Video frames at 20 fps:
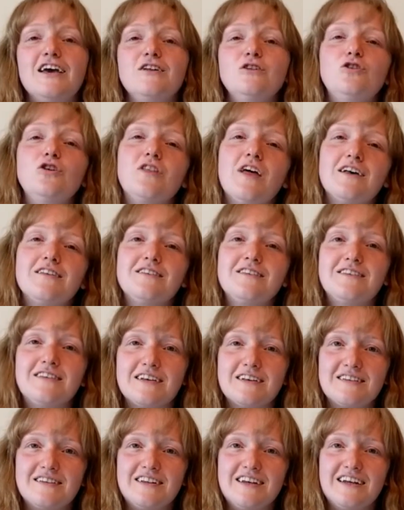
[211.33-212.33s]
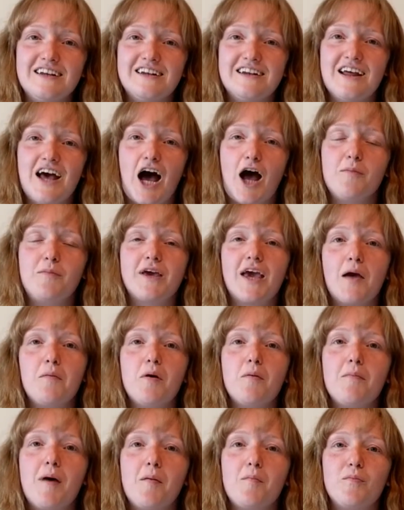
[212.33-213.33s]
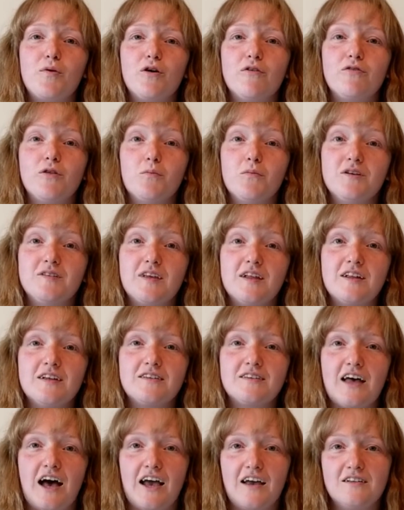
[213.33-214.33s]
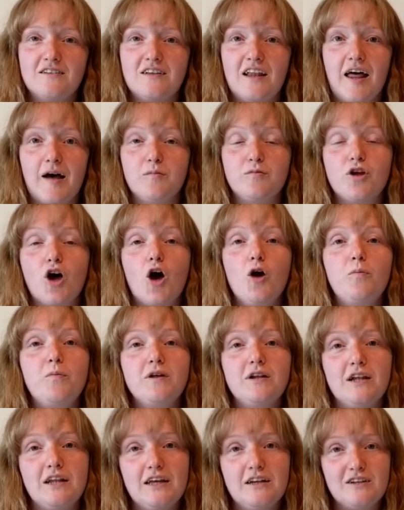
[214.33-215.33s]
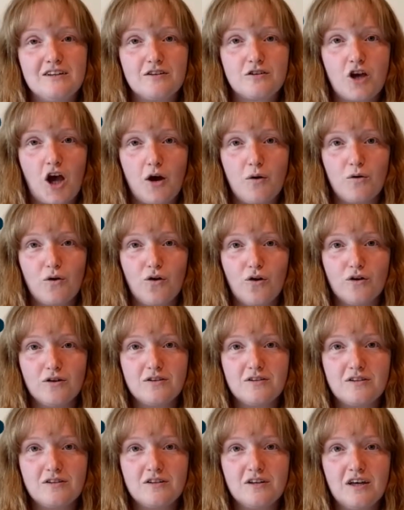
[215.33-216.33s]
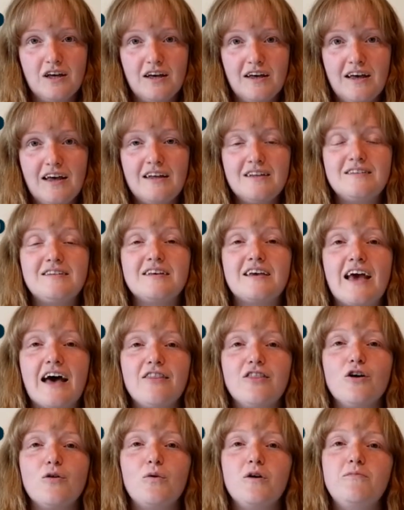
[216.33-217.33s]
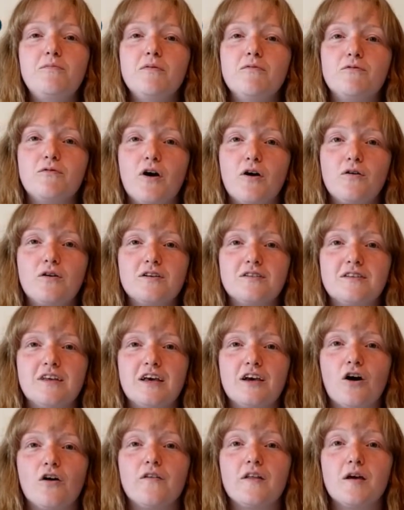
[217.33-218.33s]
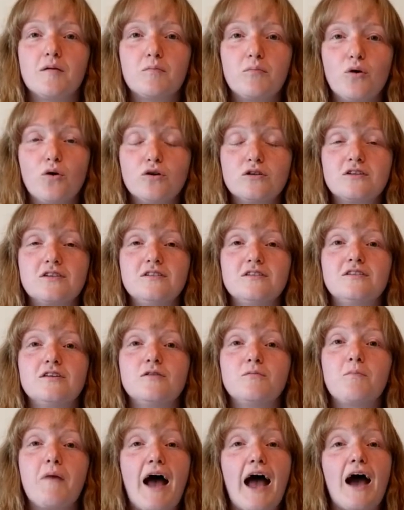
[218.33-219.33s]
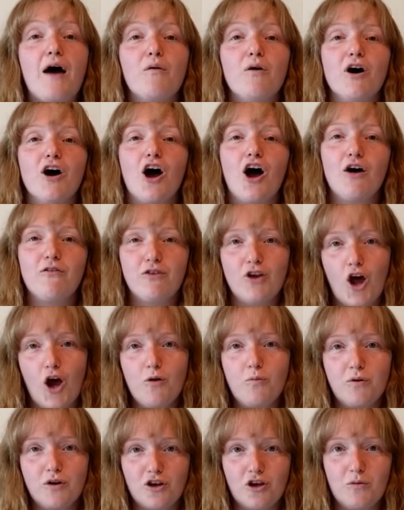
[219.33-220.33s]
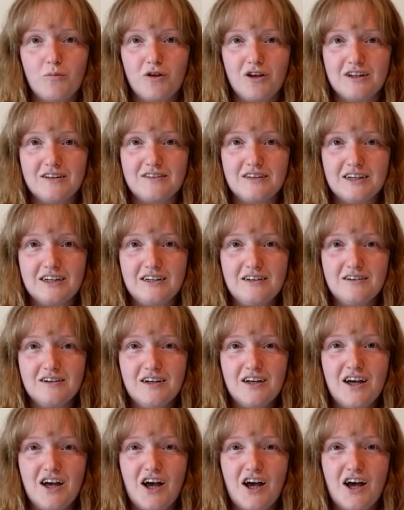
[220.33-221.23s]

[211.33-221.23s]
In 2016, I became a member of the Mozilla Science Lab's Open Leaders cohort. Together, we've been focusing on the importance and power of an open community.